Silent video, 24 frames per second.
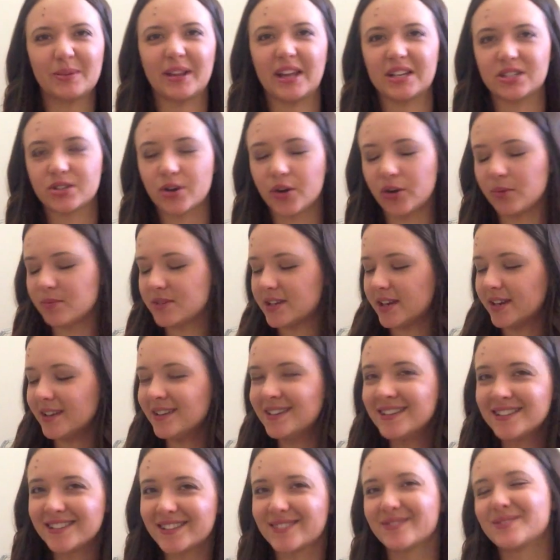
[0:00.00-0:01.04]
a bit like totem
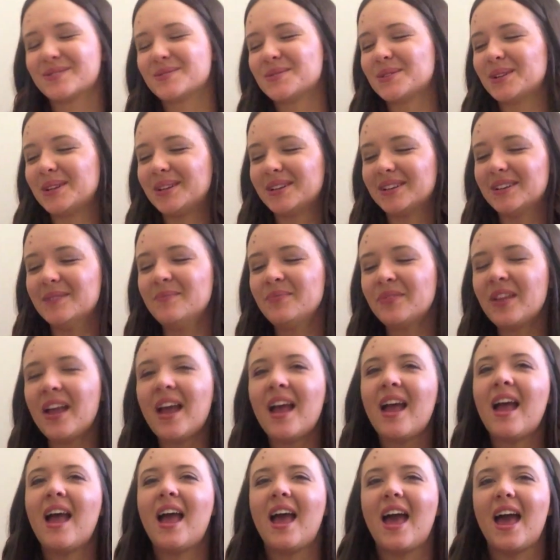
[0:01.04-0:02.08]
tennis. It was really good.
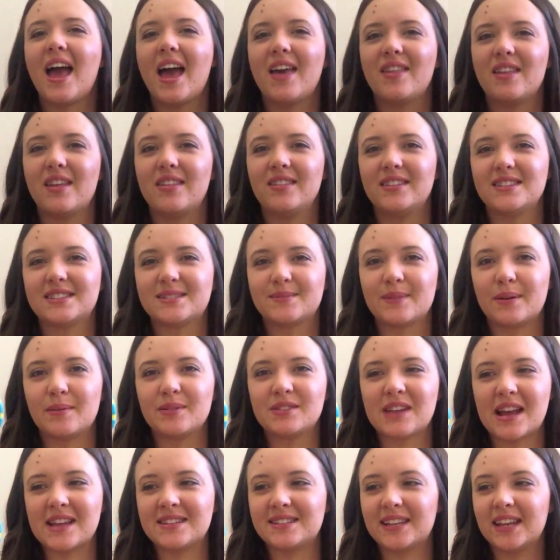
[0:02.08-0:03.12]
And then this one,
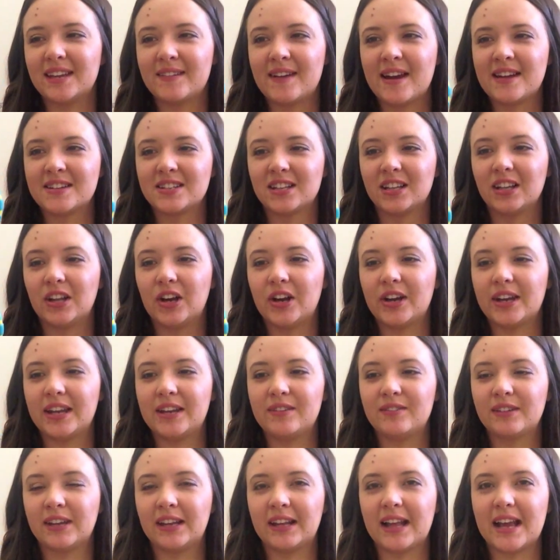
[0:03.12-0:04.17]
which I see around a lot,
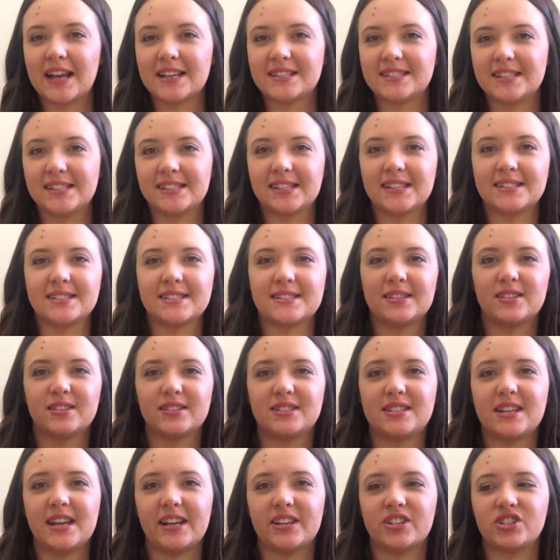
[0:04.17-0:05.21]
he really likes this because there's lots
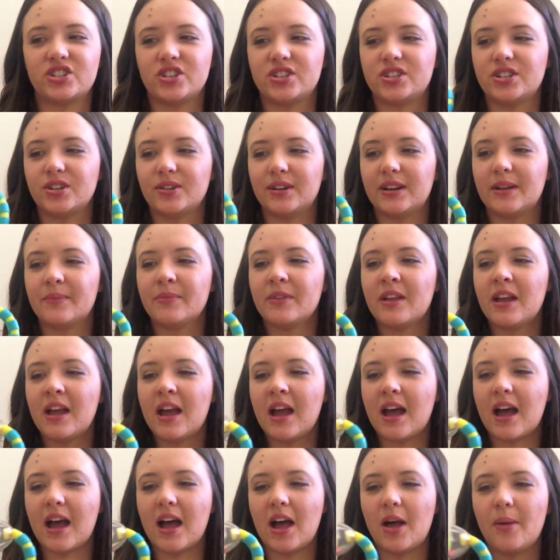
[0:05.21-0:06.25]
of texture to it.
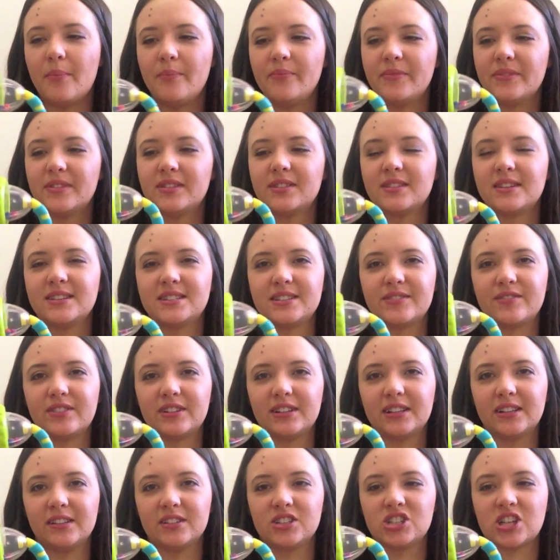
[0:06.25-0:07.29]
The
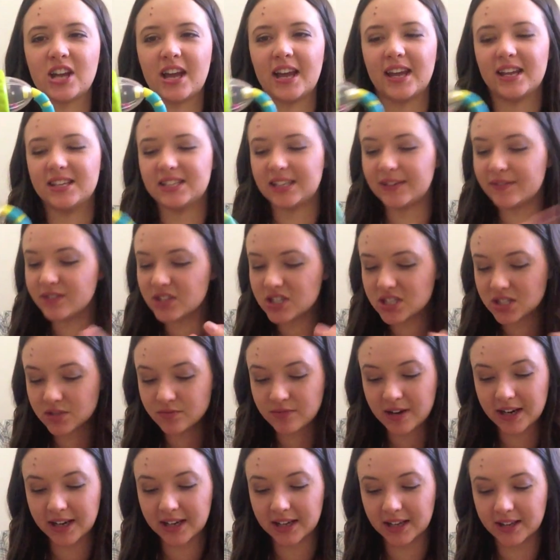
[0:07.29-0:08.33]
different little chains, even just
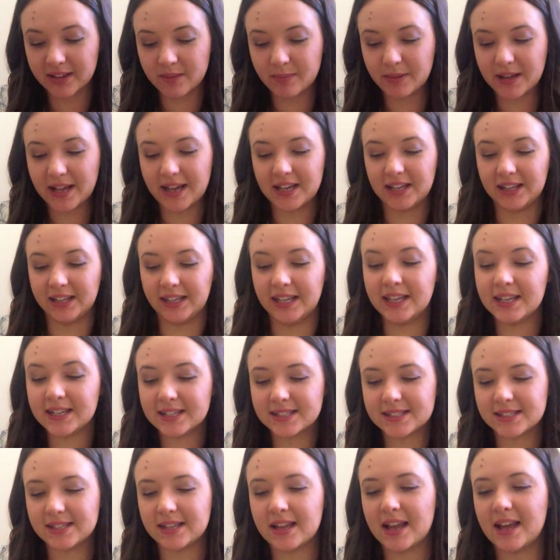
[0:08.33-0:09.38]
the plain
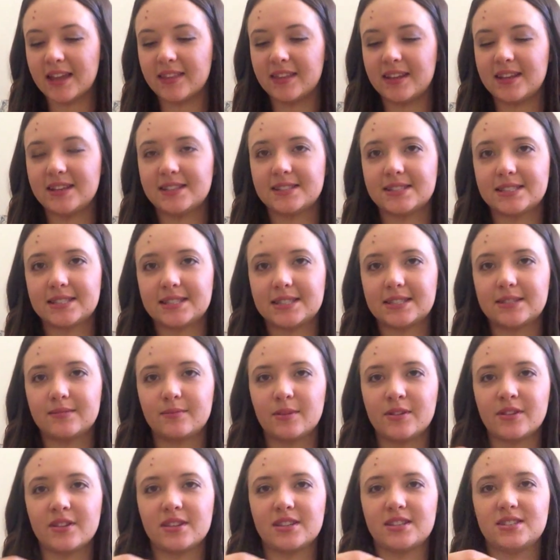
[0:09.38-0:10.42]
links like these, the
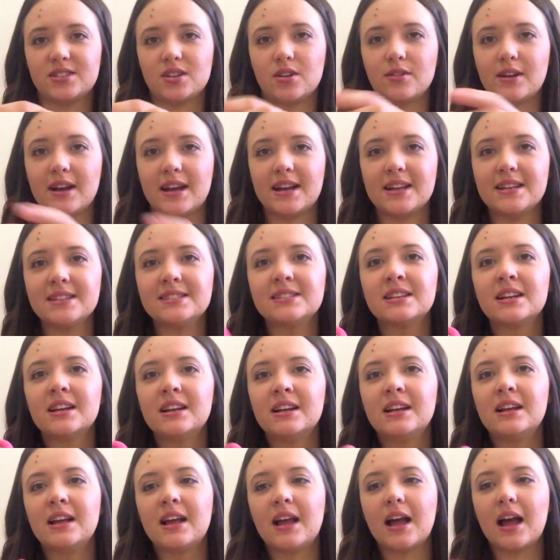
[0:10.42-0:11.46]
one that this doll has,
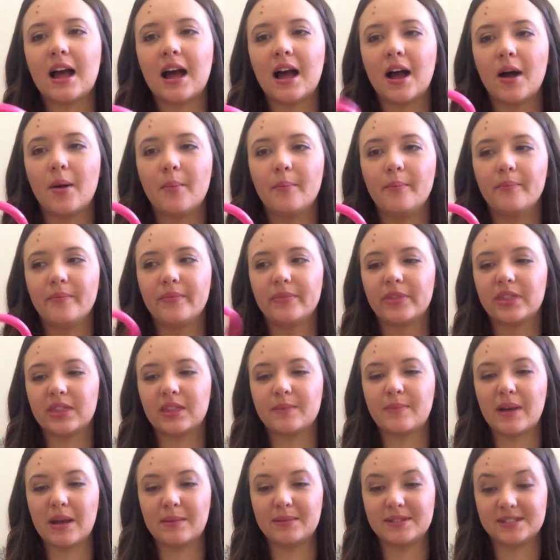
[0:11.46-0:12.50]

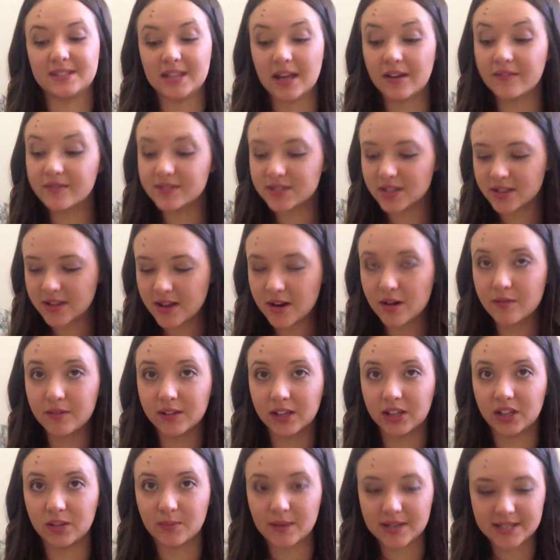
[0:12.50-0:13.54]
babies love. So they're a
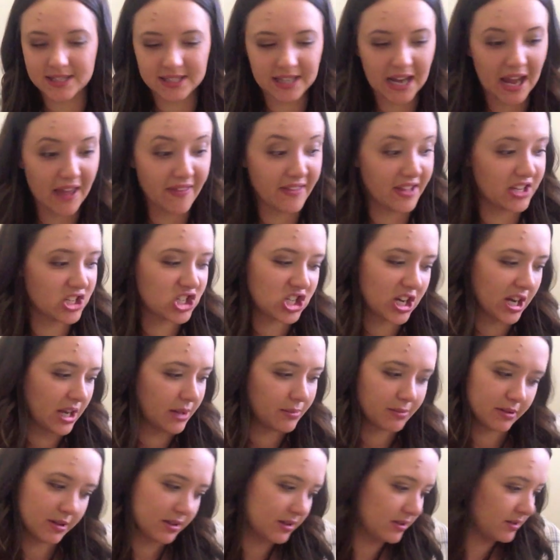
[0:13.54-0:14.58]
really good one to get, and they're
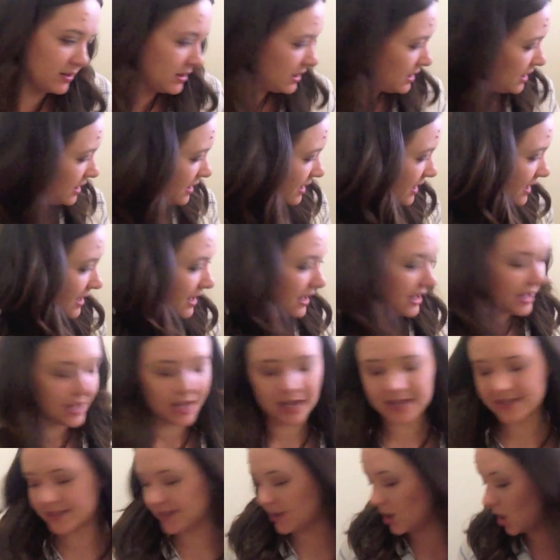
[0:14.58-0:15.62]
cheap and
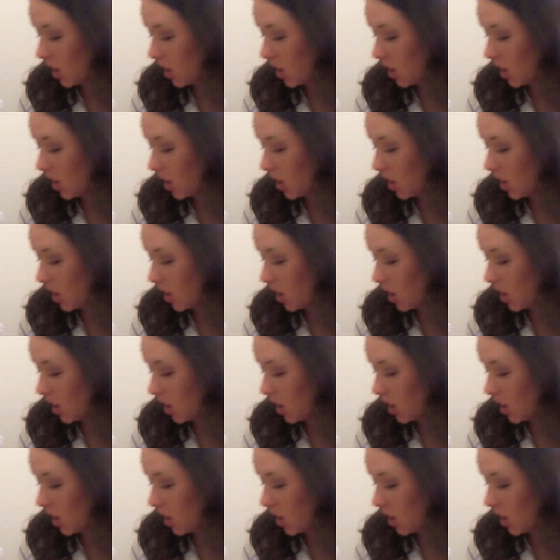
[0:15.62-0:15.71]
easy to